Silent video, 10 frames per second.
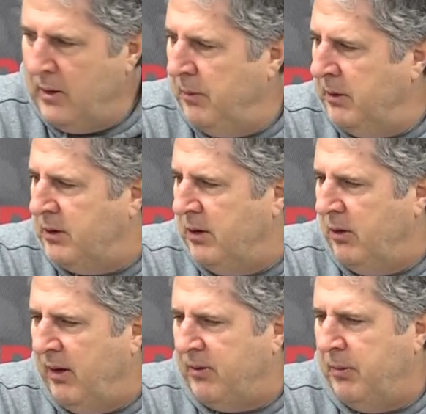But you do
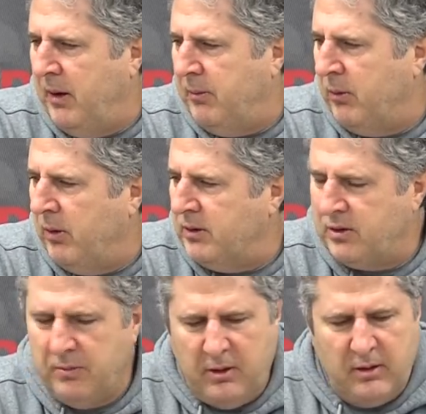have to be able to rush
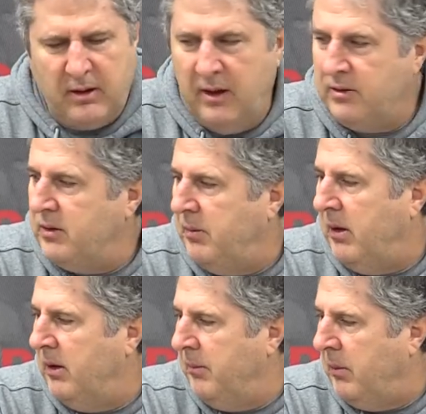the ball, catch the
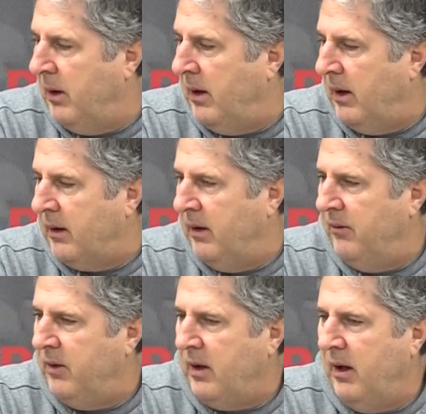ball, and block. And
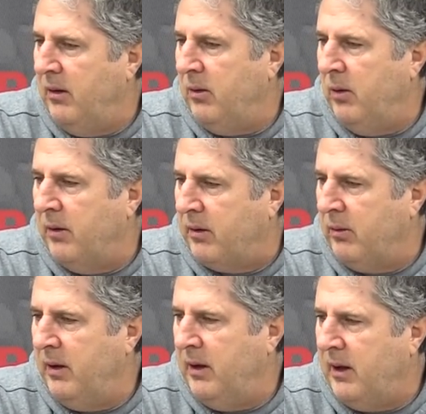if you can't do all
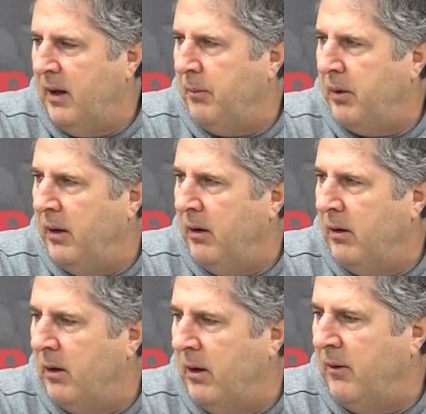three, you can't play in
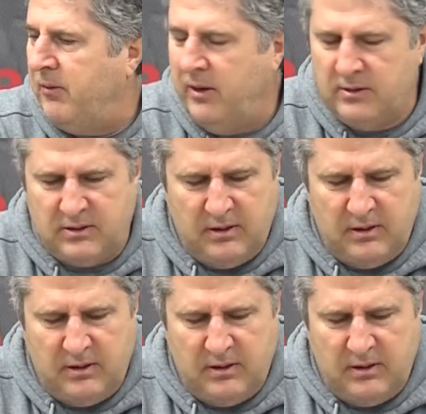our offense.